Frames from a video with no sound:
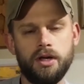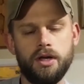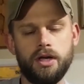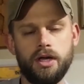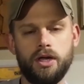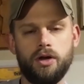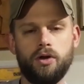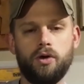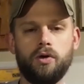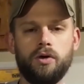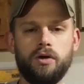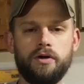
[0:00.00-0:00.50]

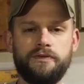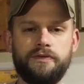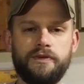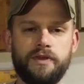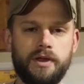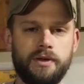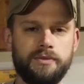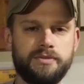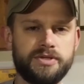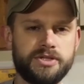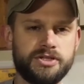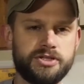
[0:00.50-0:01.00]
In order for
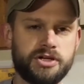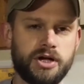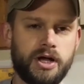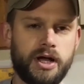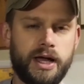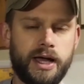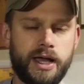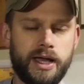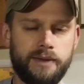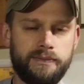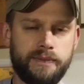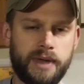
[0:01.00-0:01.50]
them to
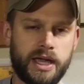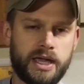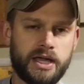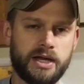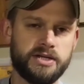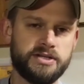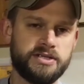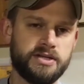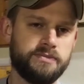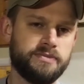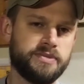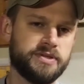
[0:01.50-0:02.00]
try and make an
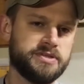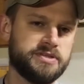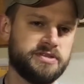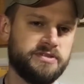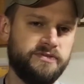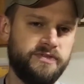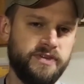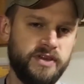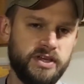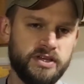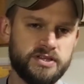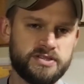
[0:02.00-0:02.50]
attempt on
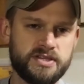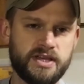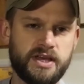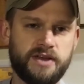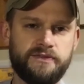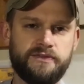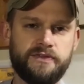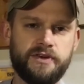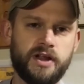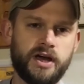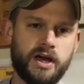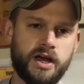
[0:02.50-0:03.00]
Sevilla,
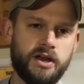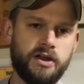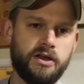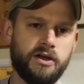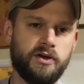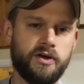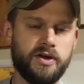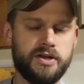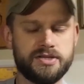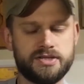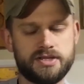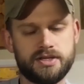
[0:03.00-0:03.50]
San Fernando
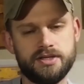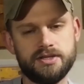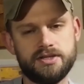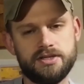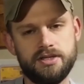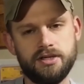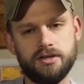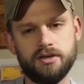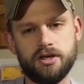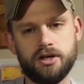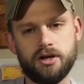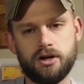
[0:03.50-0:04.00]
and his
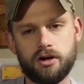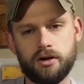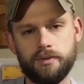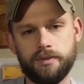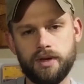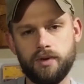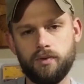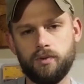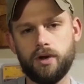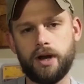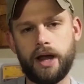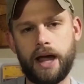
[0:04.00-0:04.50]
Castilian
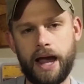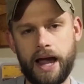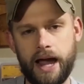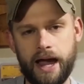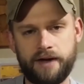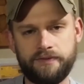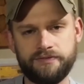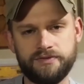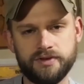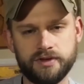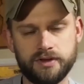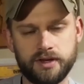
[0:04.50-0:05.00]
army would
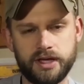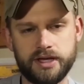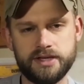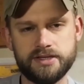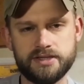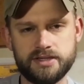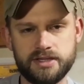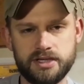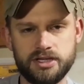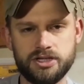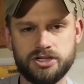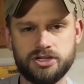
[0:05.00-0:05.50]
have to lay
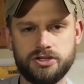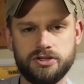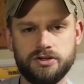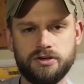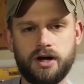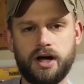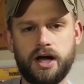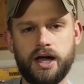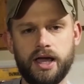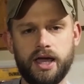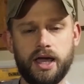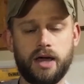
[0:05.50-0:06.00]
siege to
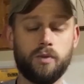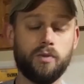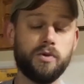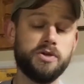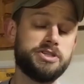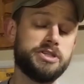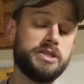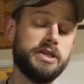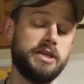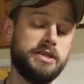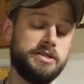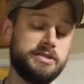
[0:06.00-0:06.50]
Jaén,
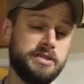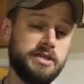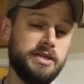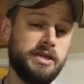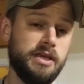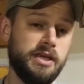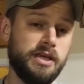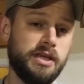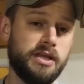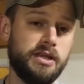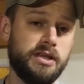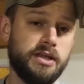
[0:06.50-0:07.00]
which they
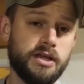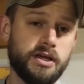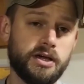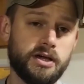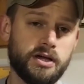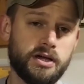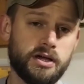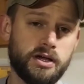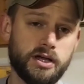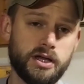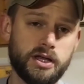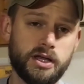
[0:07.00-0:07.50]
did
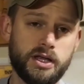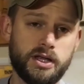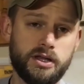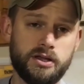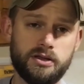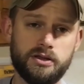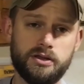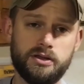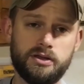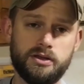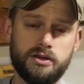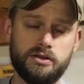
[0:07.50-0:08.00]
uh,
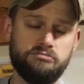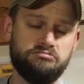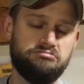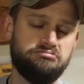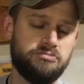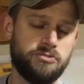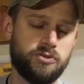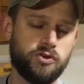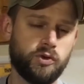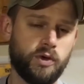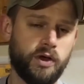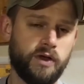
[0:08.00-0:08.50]
in
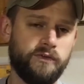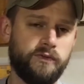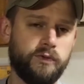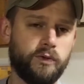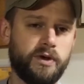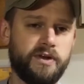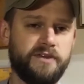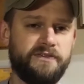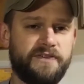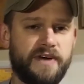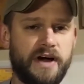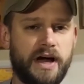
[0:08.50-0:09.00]

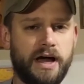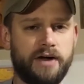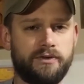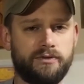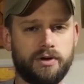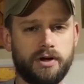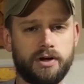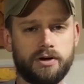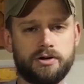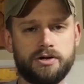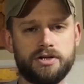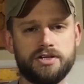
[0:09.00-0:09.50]
1245,
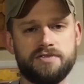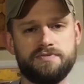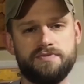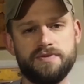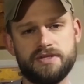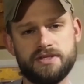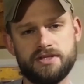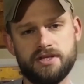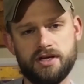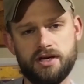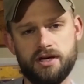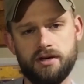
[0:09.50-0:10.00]
around Christmas
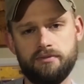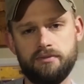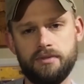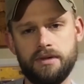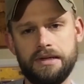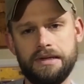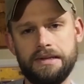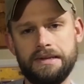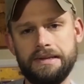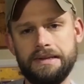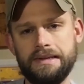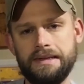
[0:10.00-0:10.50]
time.
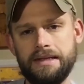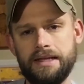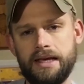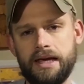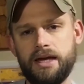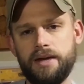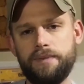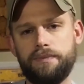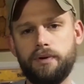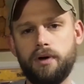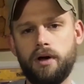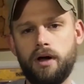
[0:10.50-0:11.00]
And
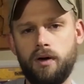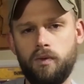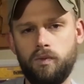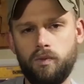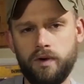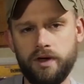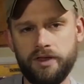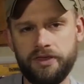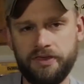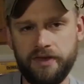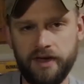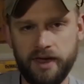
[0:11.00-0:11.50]
he brought with